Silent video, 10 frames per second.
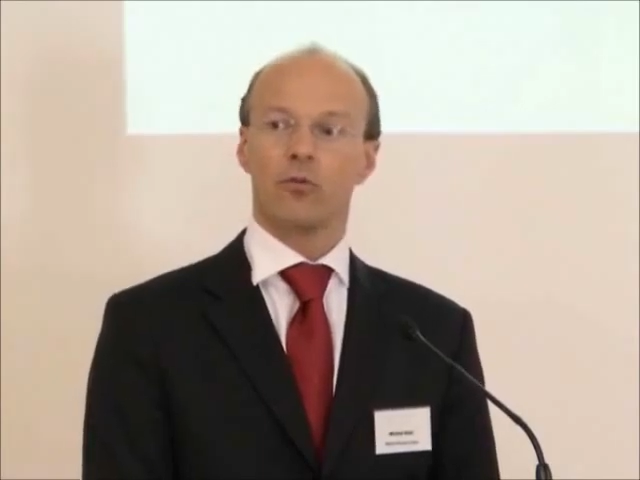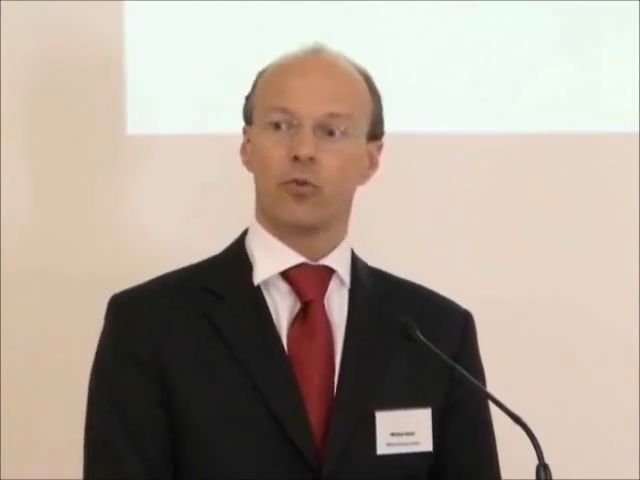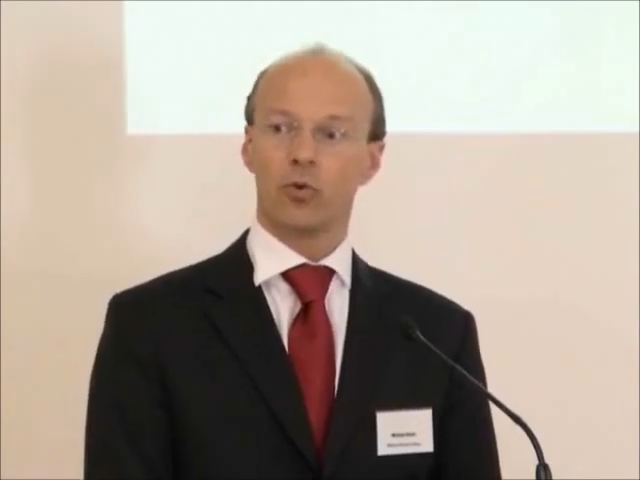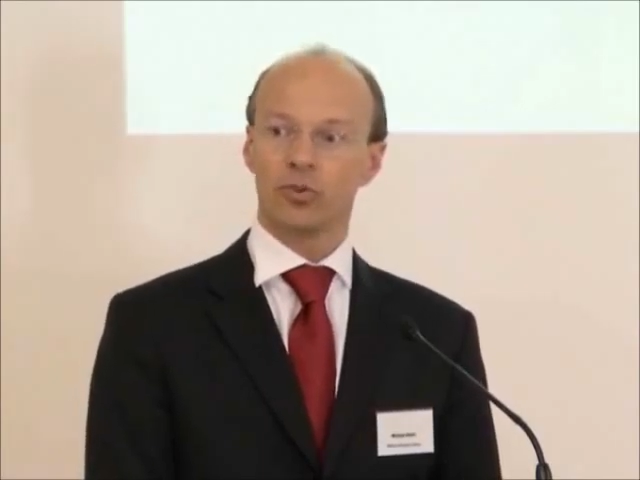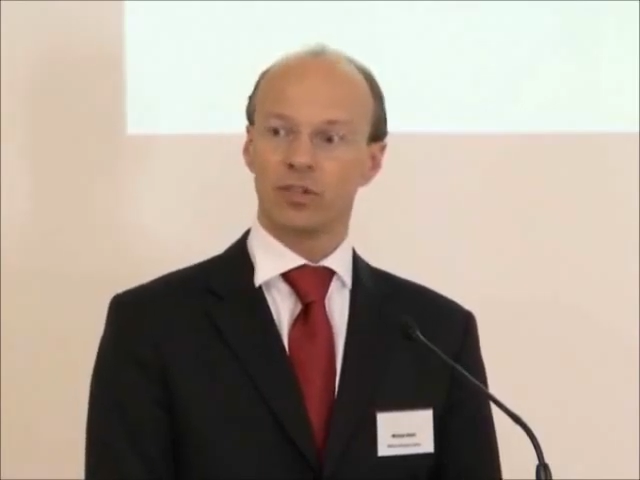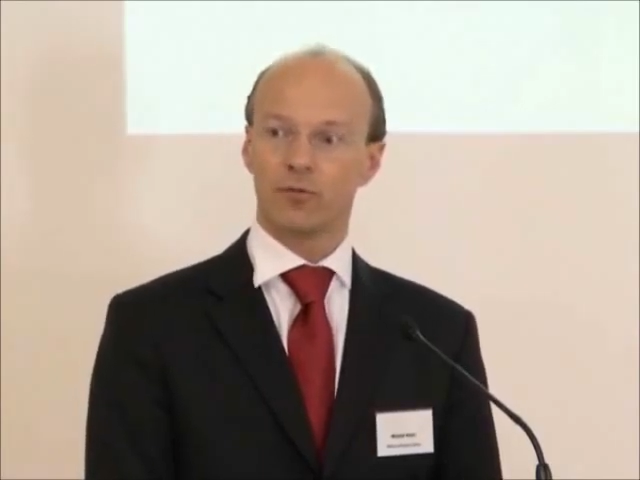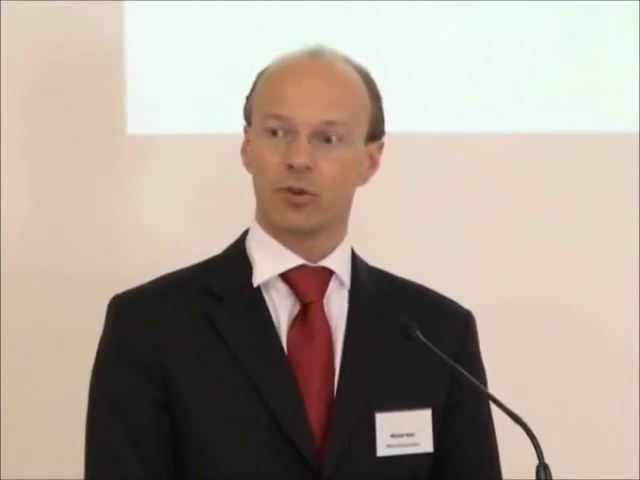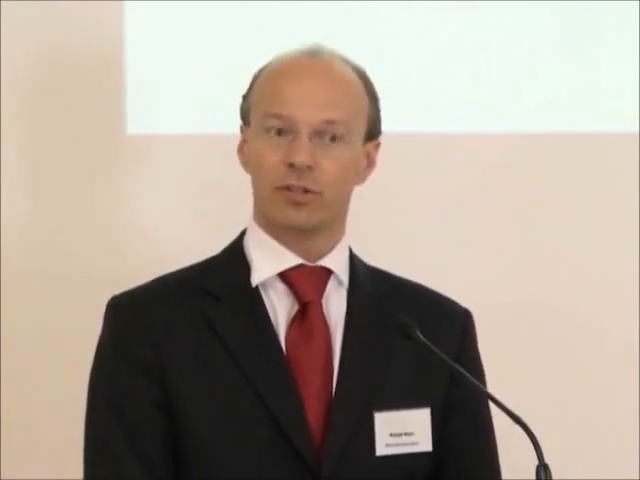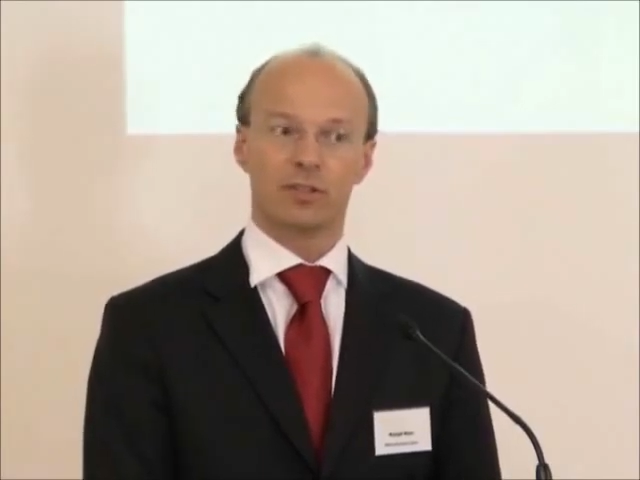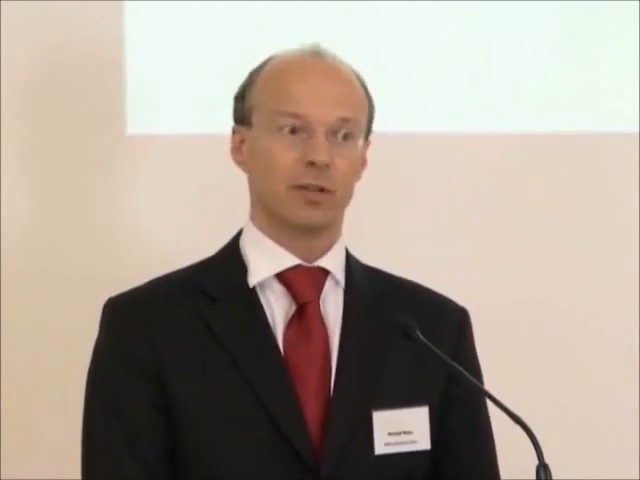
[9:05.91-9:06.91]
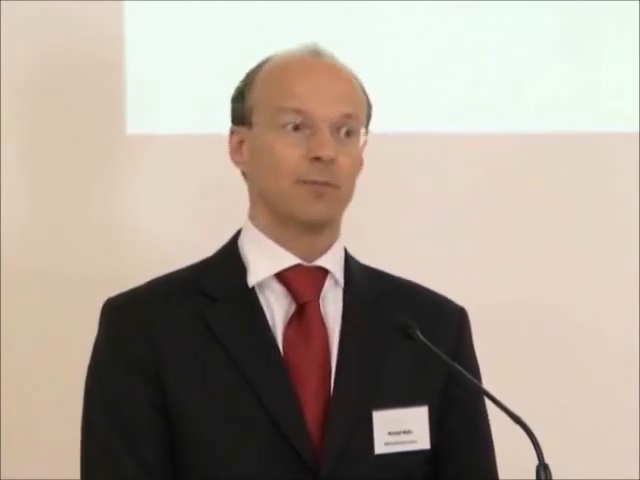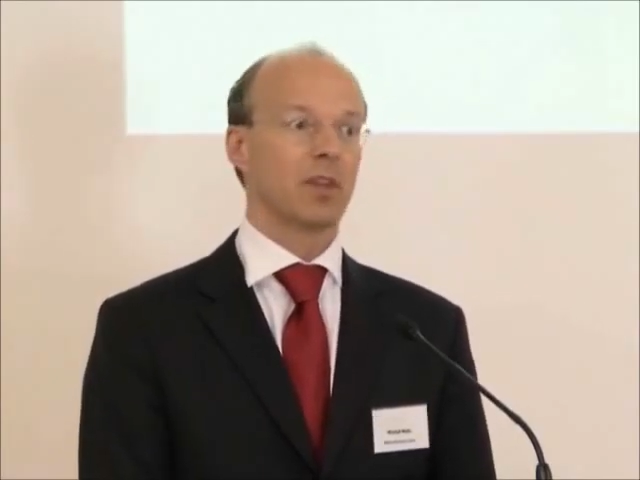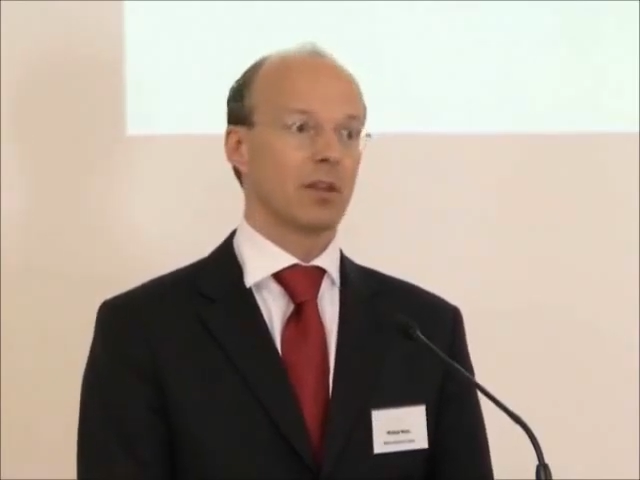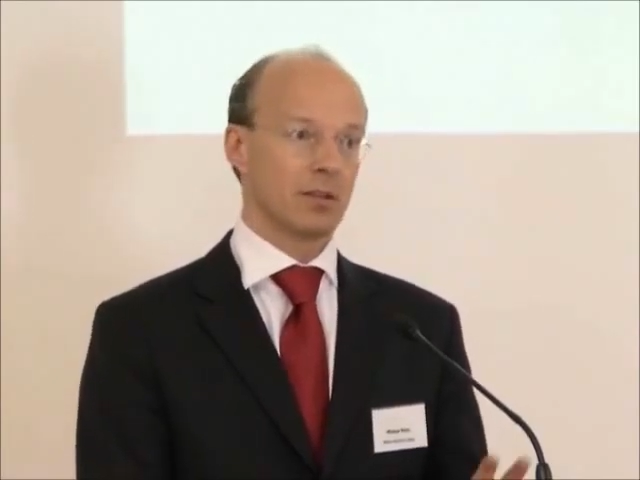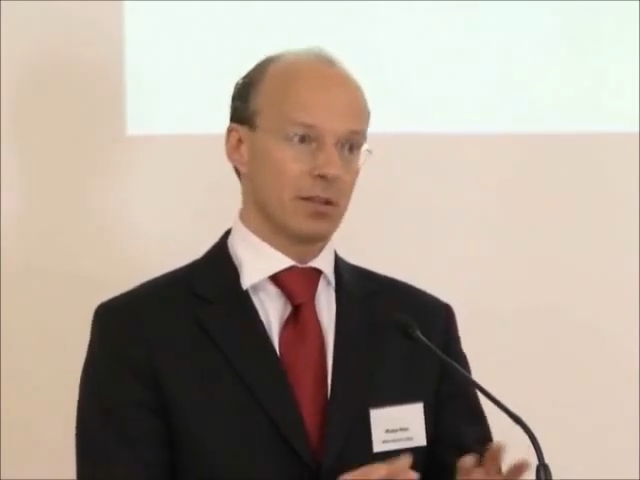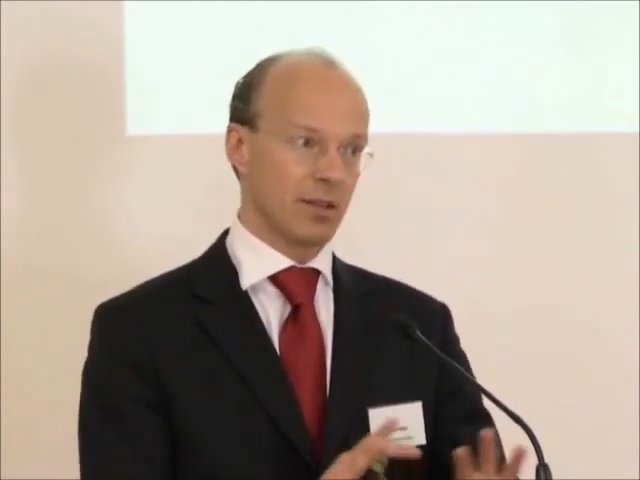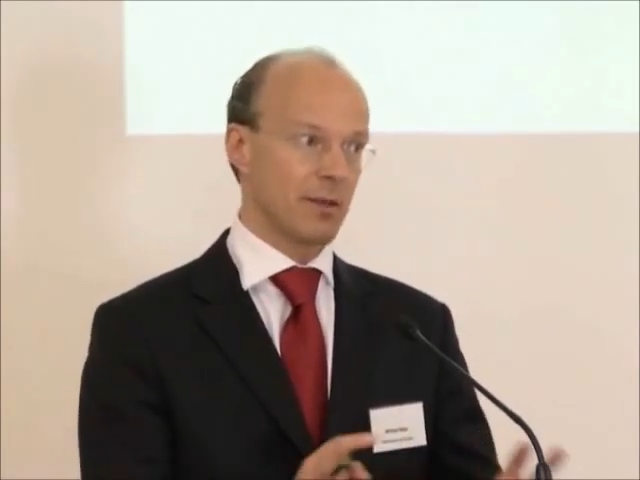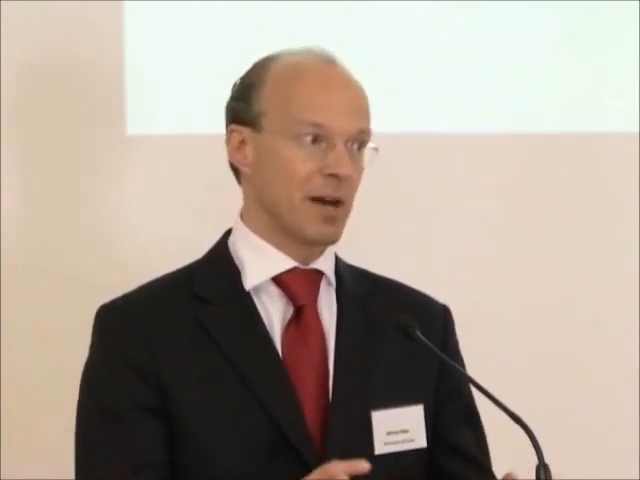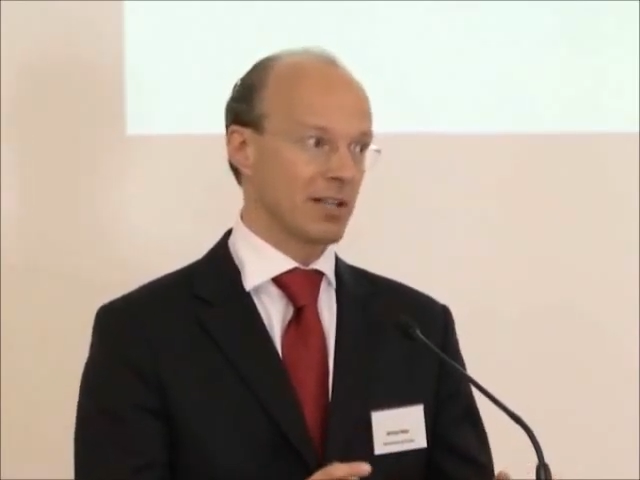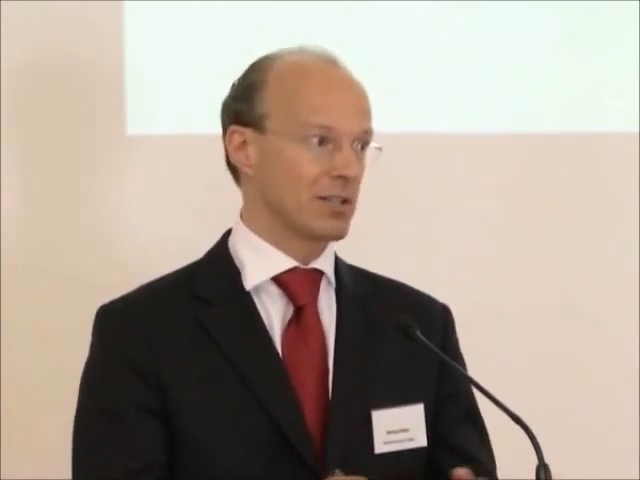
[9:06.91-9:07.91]
4 different
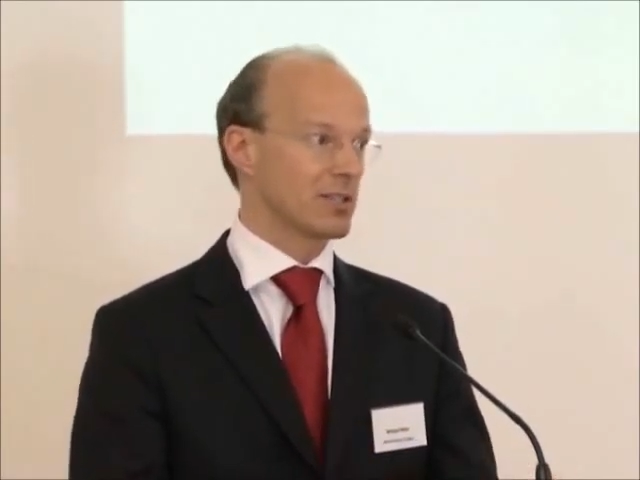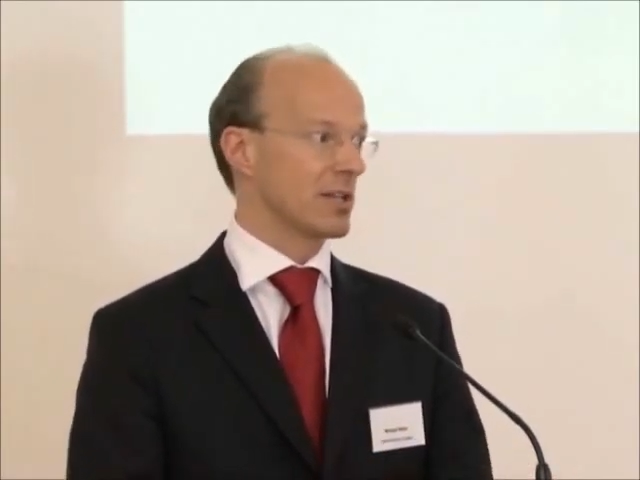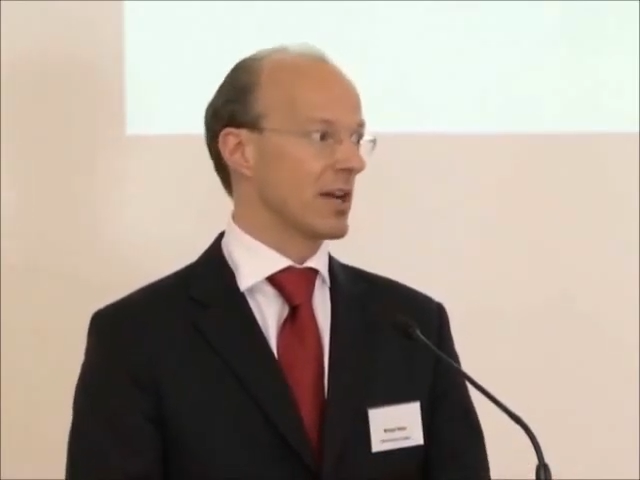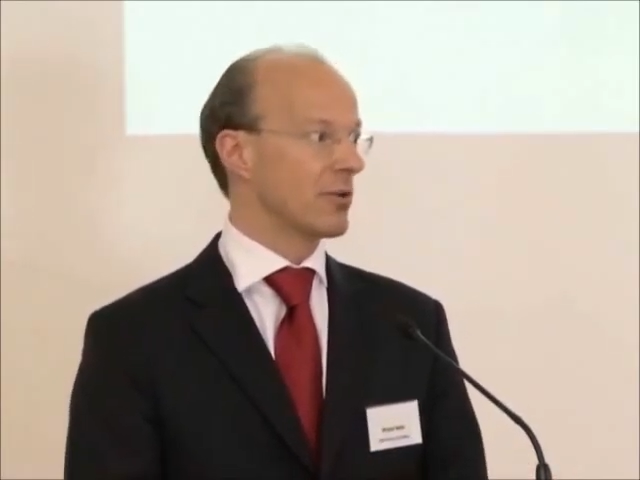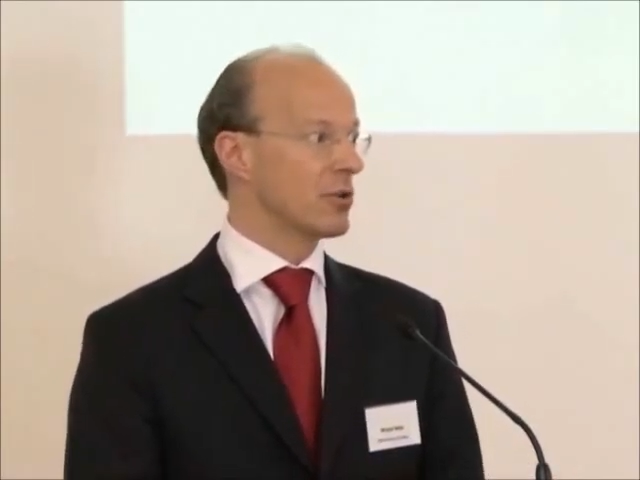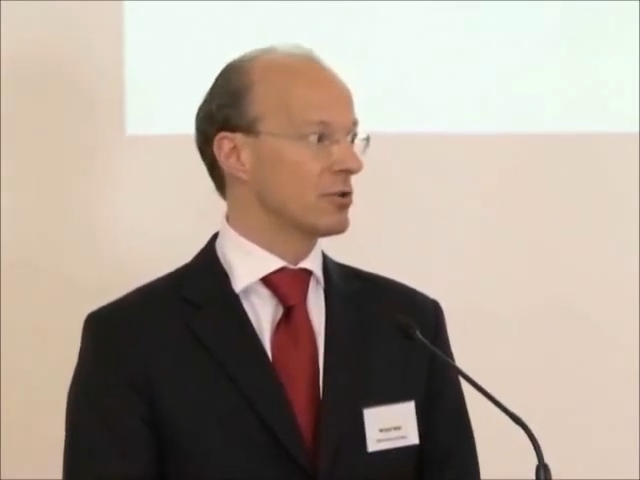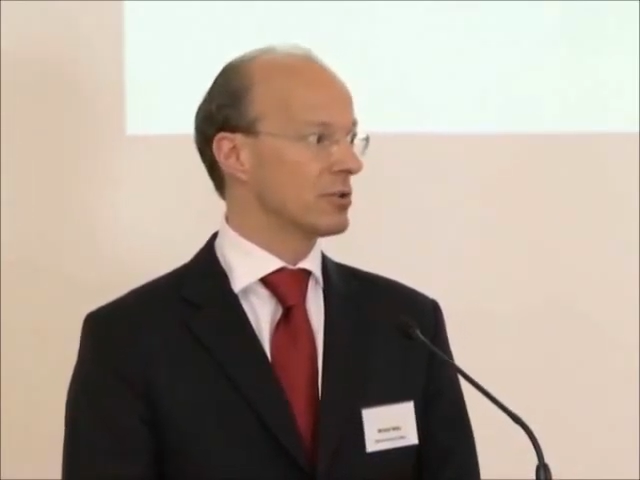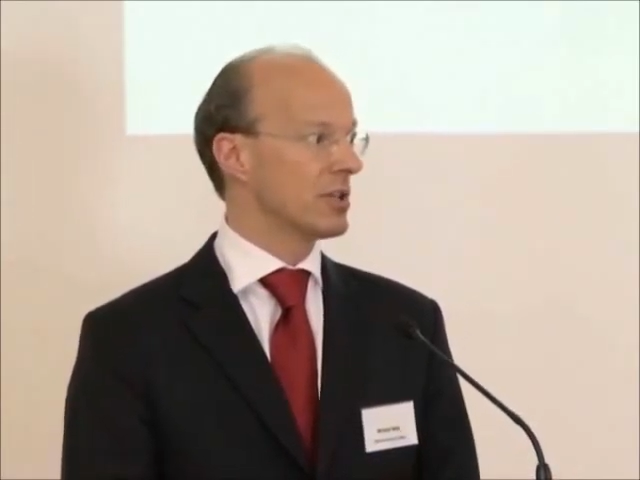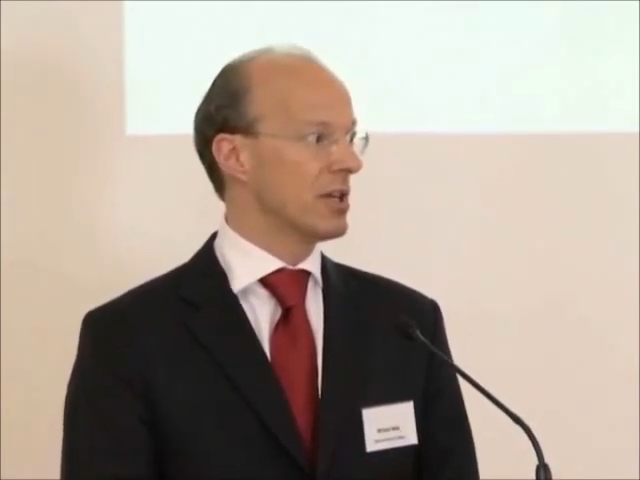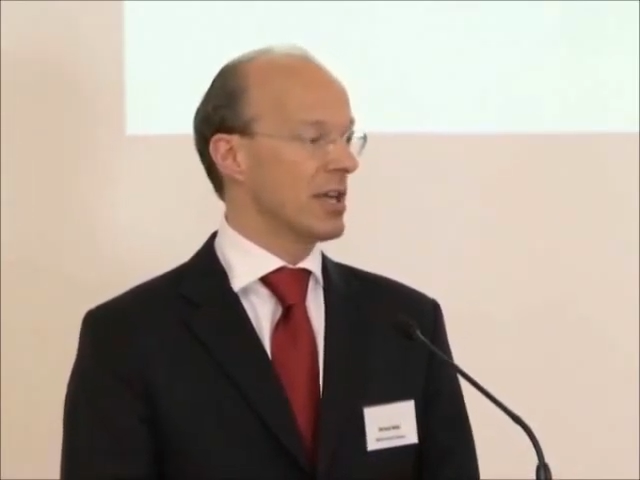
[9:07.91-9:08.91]
thematic scenarios.